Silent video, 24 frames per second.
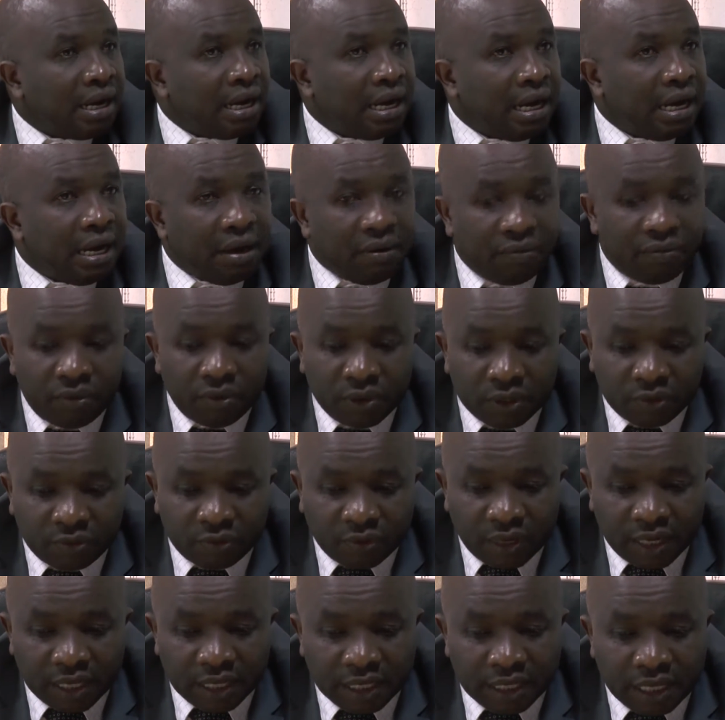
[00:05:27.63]
uh,
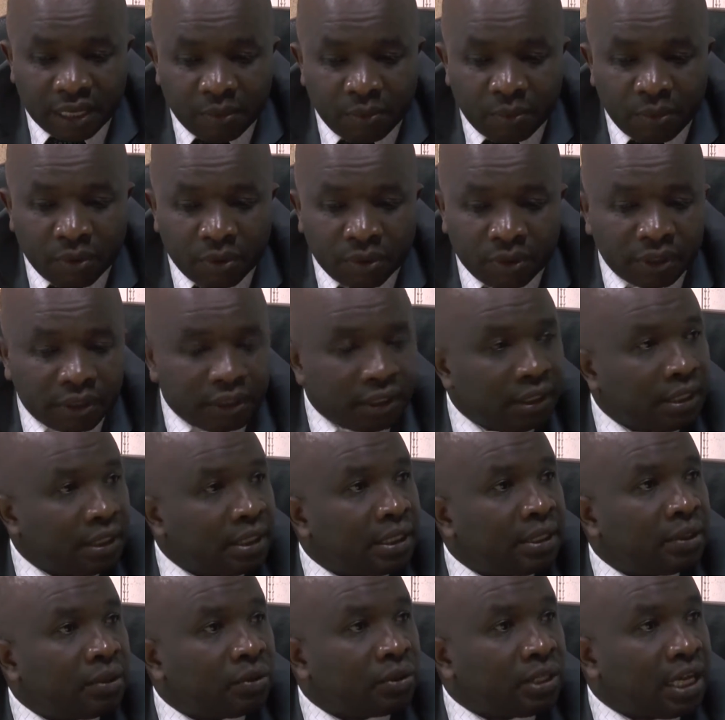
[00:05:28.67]
falsified, labeled.
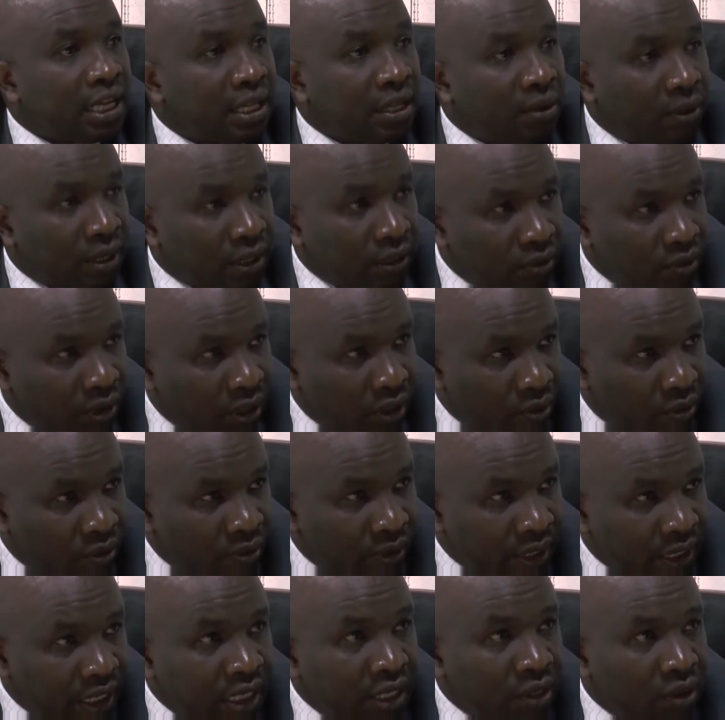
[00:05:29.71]
Those are the ones we are
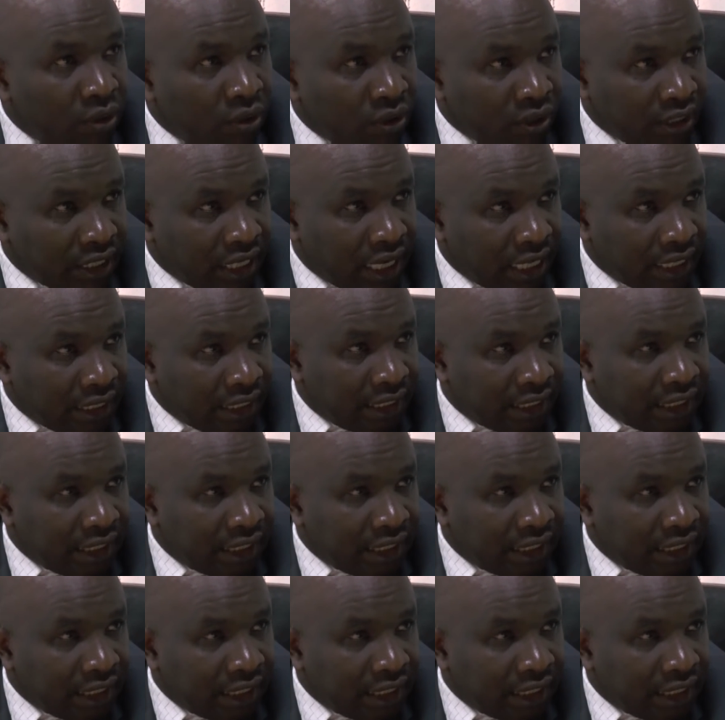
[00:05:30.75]
really concerned.